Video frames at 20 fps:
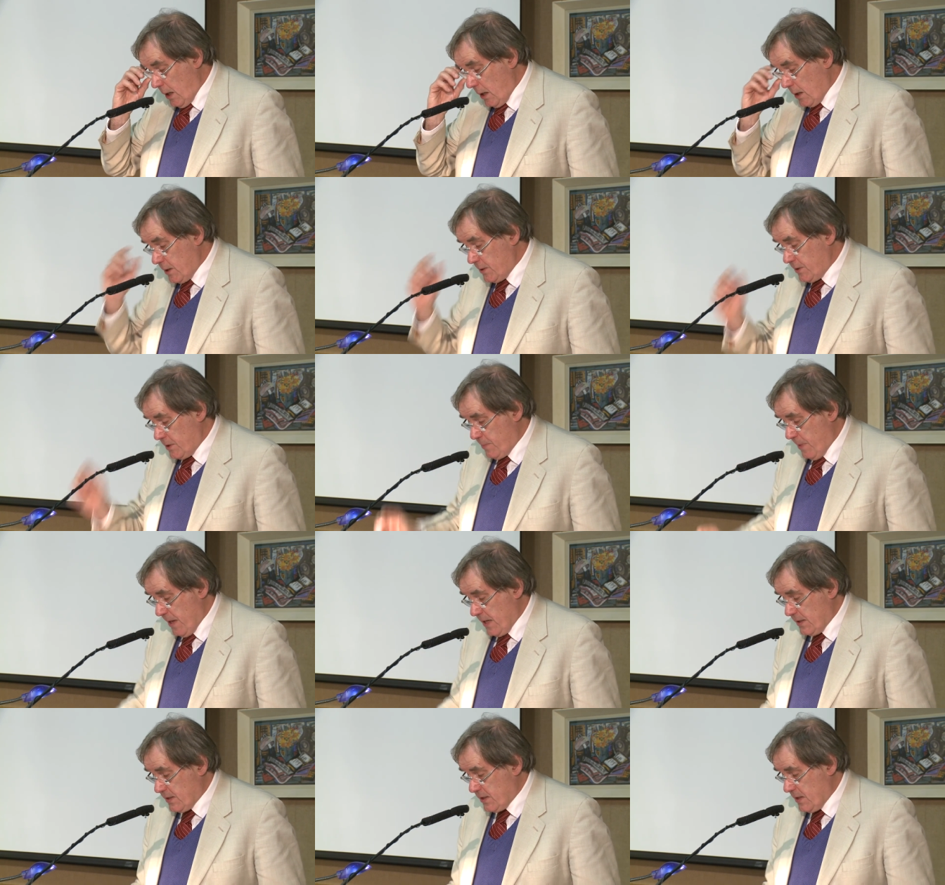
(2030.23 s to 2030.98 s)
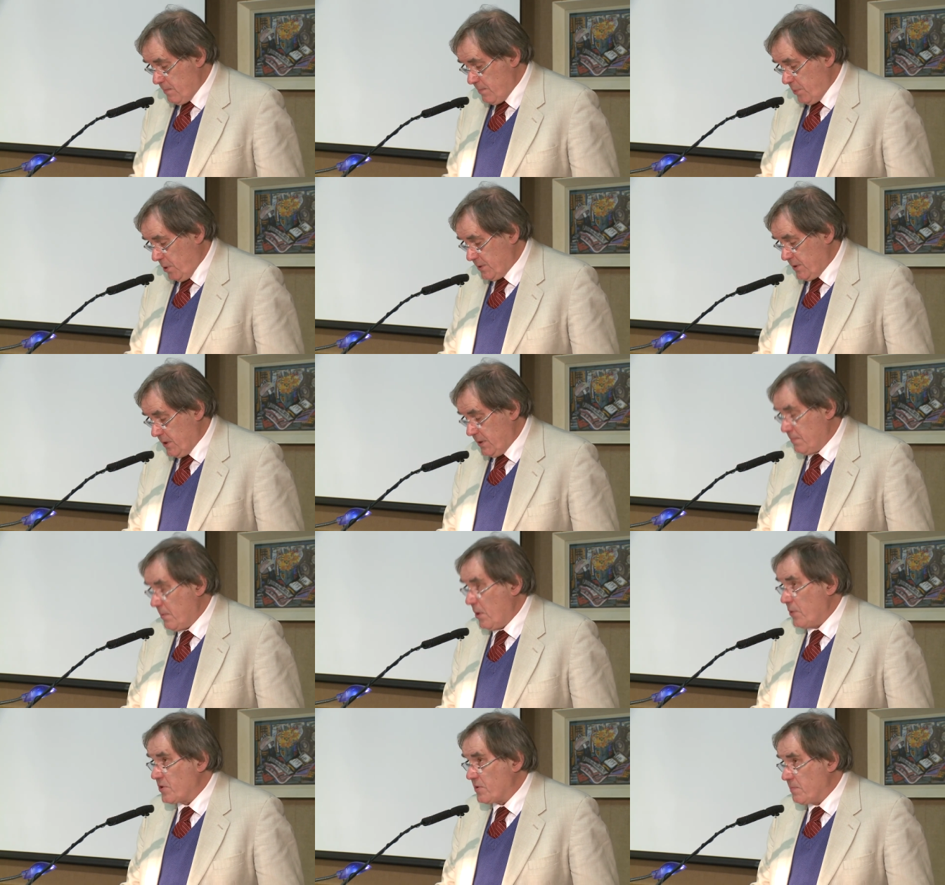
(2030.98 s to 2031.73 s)
Uh, debates
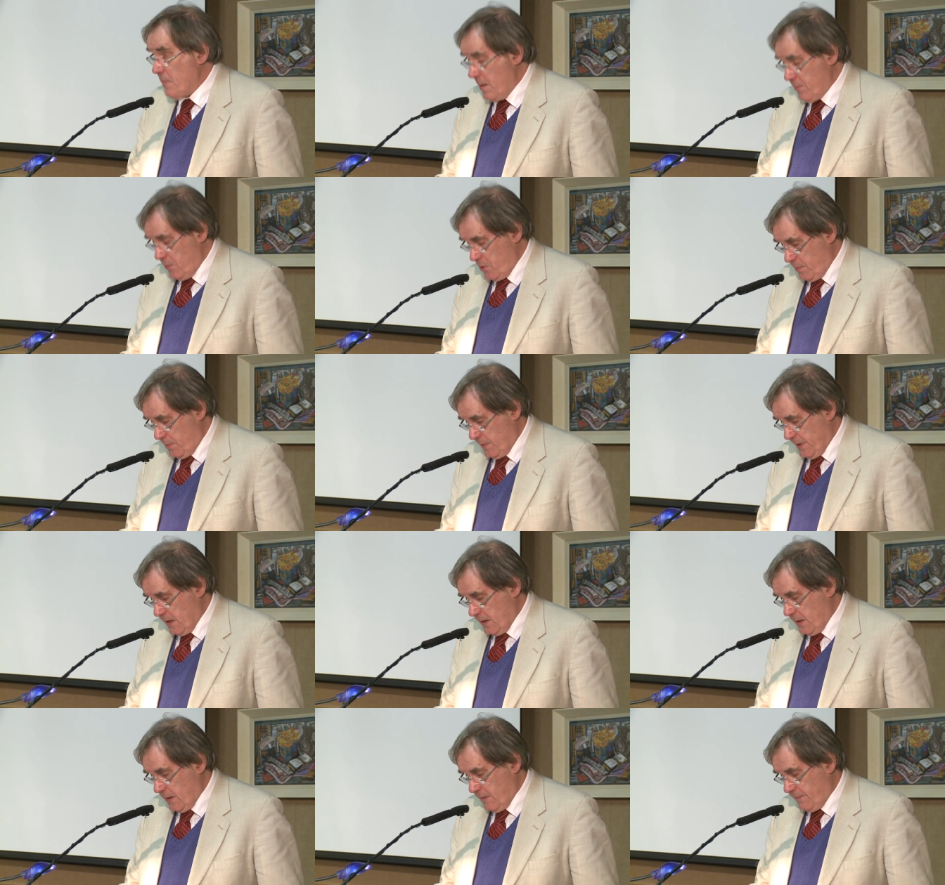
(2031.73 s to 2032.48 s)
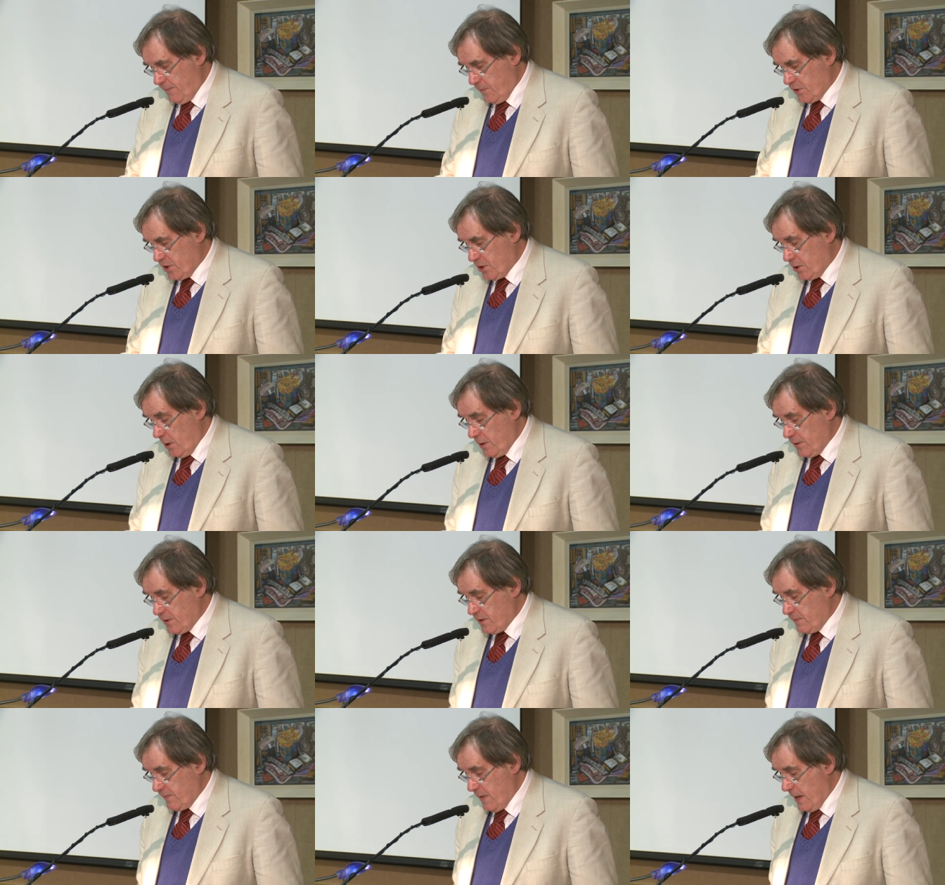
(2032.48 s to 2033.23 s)
embodied most memorably for
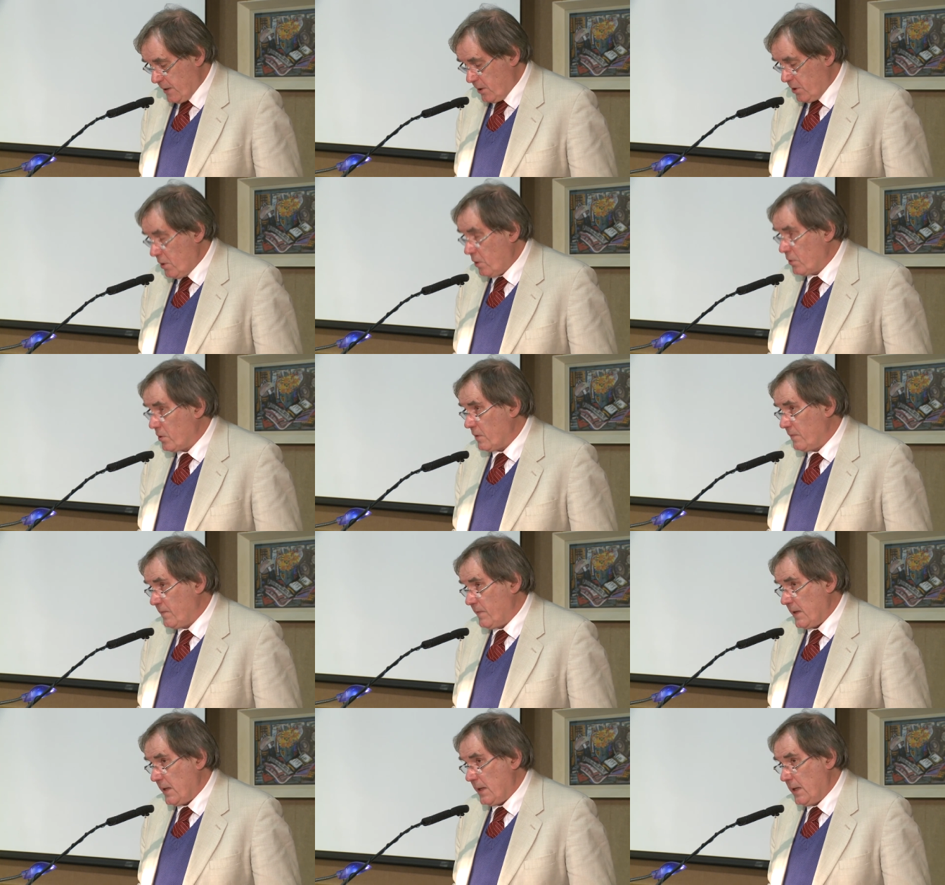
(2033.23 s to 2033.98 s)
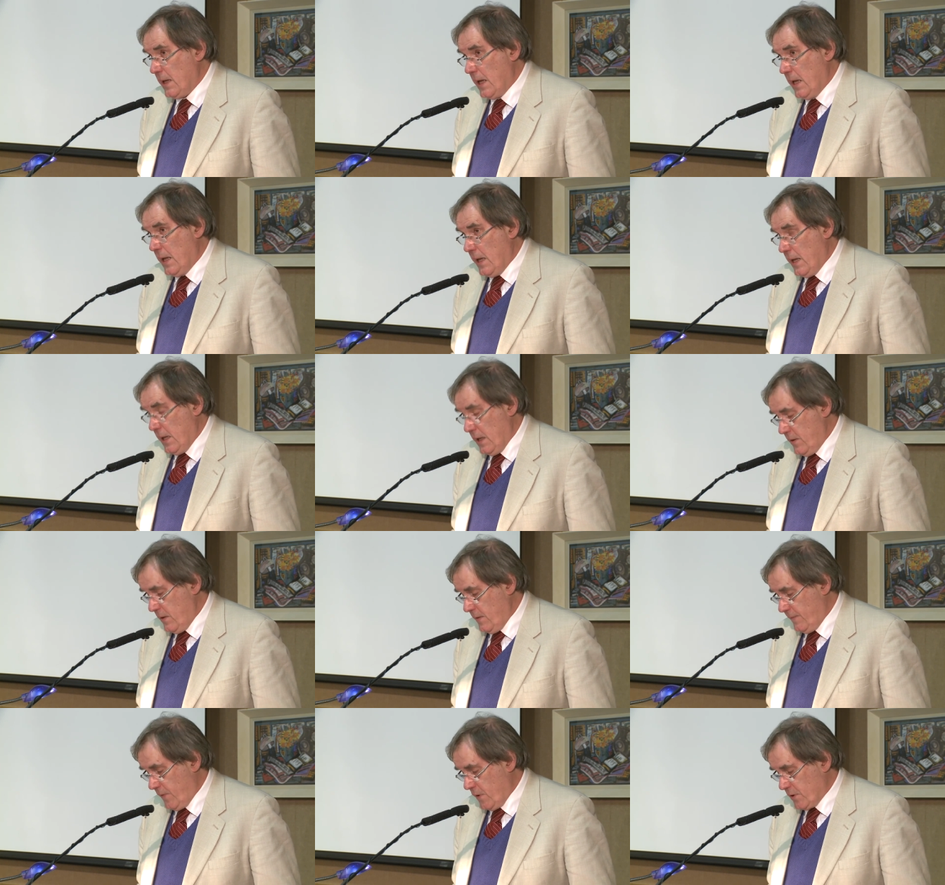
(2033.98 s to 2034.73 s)
scholars of hagiography
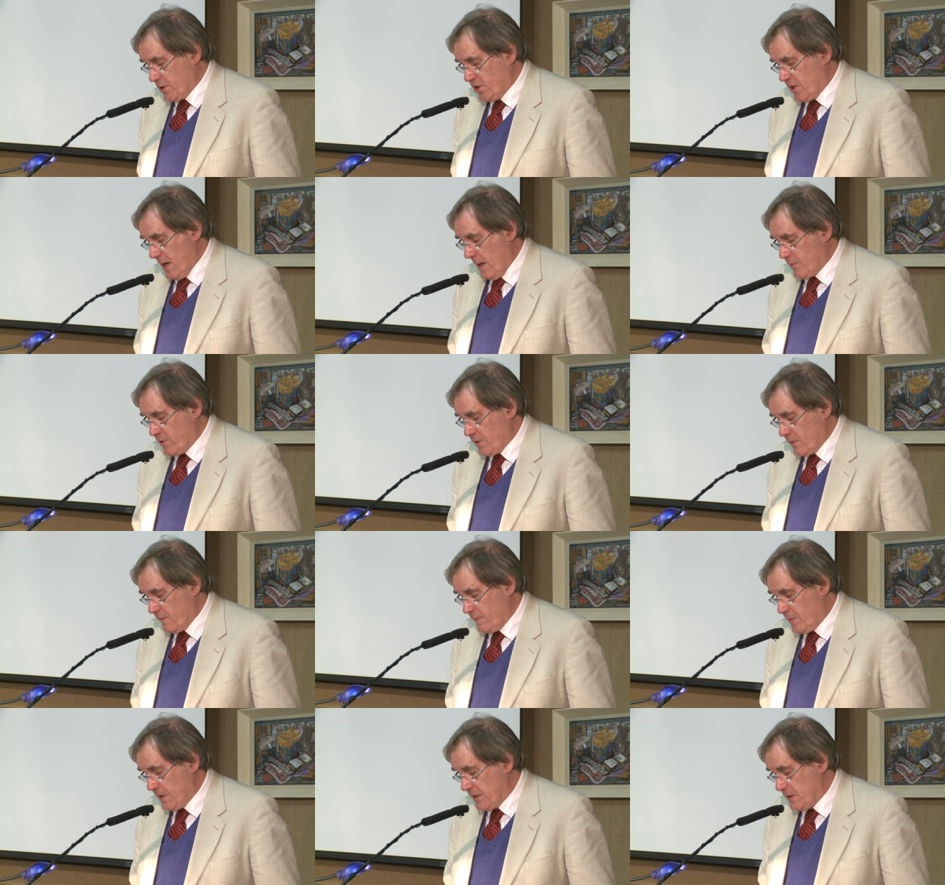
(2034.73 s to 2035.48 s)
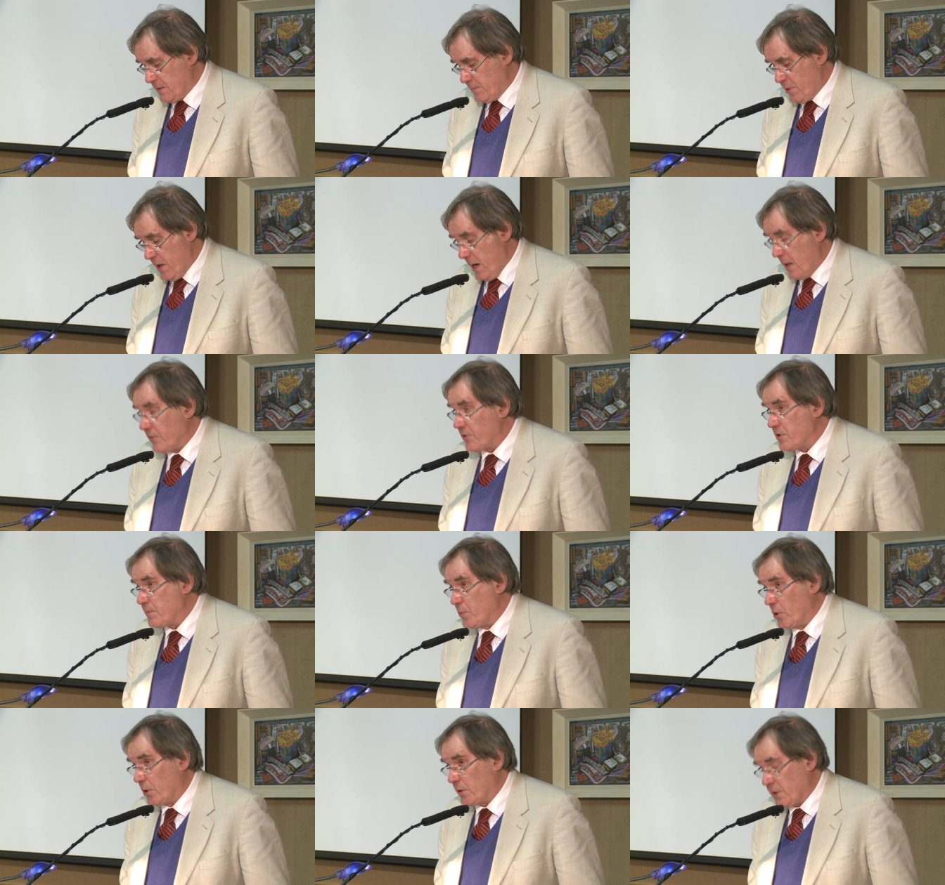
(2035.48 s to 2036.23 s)
in the first chapter of Peter
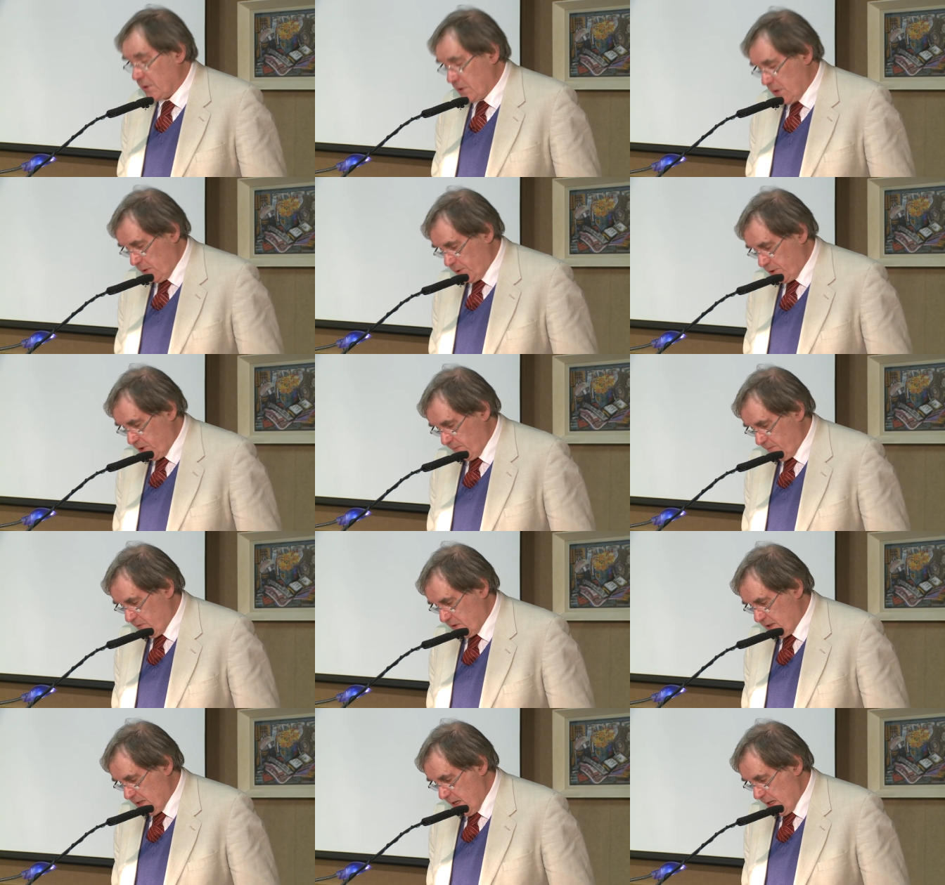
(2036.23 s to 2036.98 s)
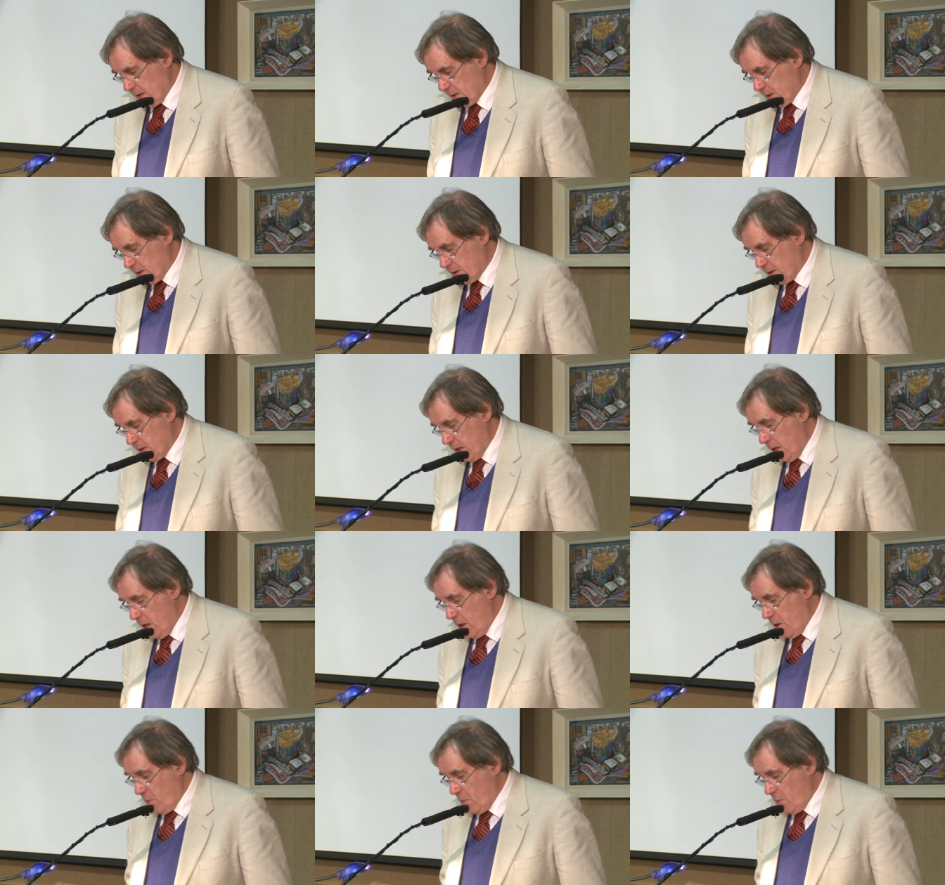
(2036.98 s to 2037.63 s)
Brown's book, The Cult of the Saints,